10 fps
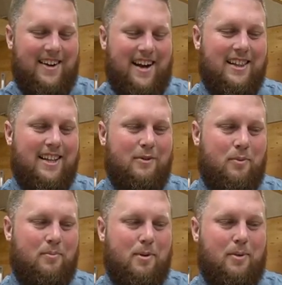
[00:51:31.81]
I love it
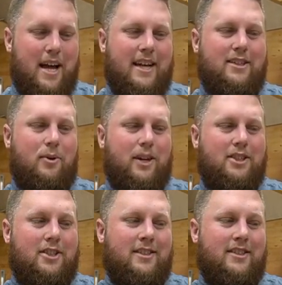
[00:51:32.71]
when people ask
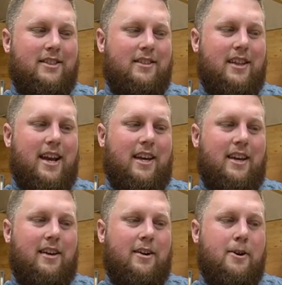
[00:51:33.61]
questions like,
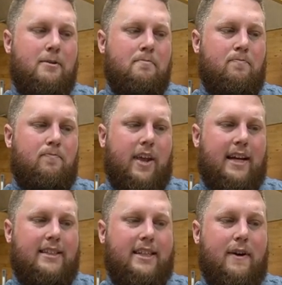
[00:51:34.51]

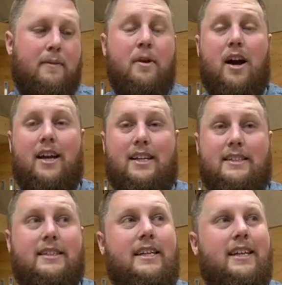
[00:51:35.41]
as if I'm not gonna
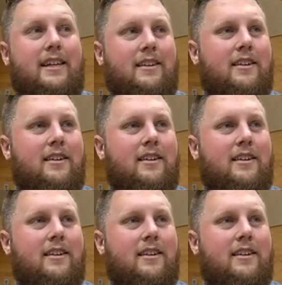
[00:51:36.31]
see it.